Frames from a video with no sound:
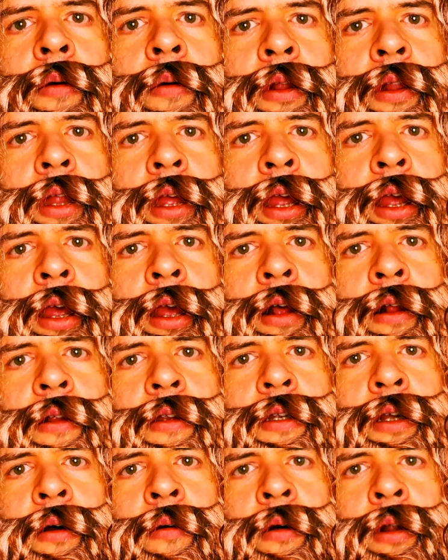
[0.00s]
what the hell
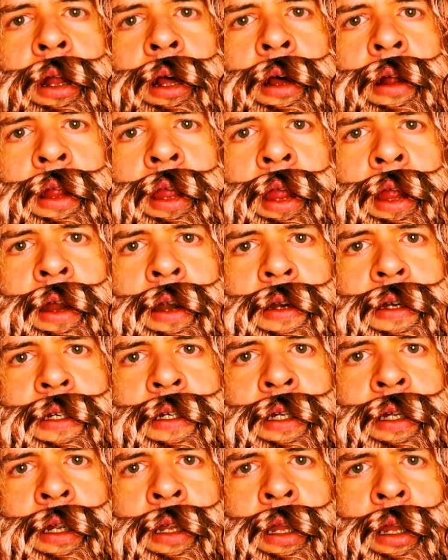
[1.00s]
is going on here,
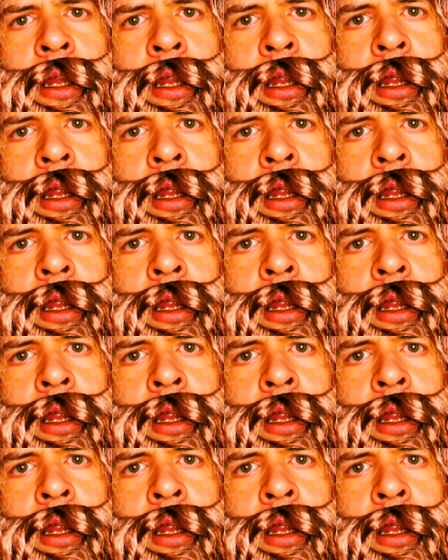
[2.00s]
son?